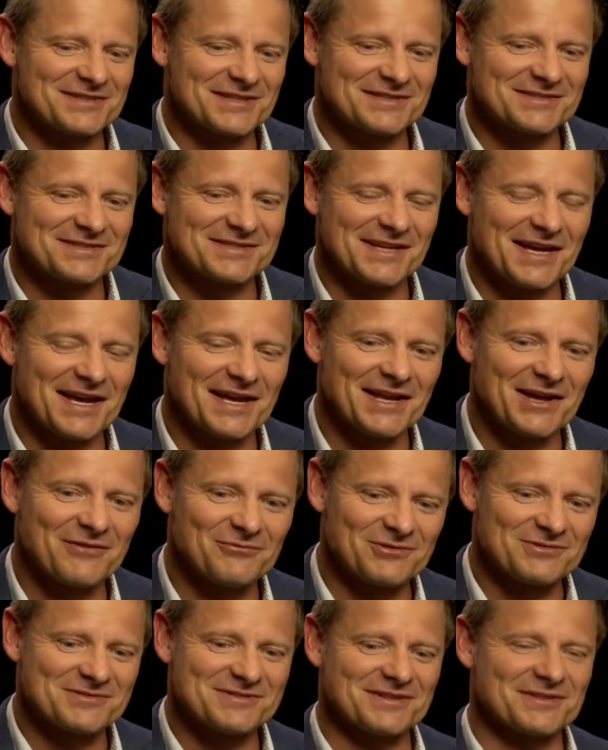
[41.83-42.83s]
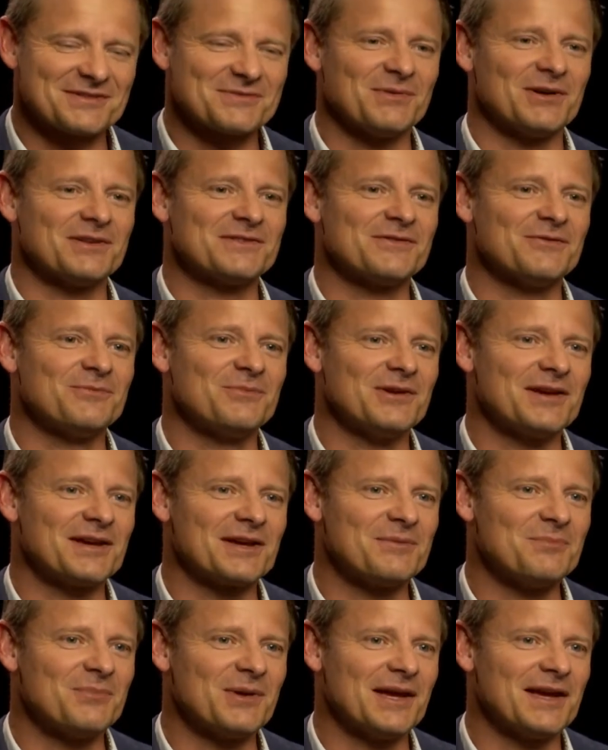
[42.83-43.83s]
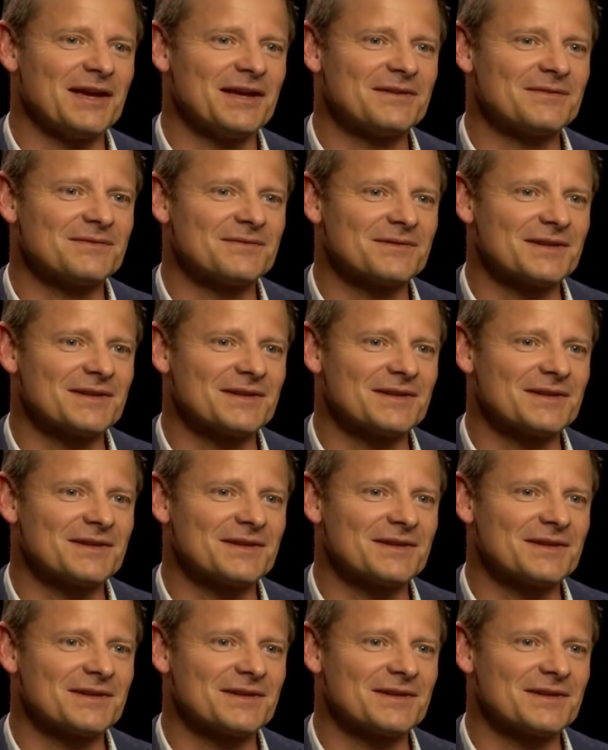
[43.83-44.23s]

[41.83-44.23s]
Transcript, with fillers: insane after six months of being in pain,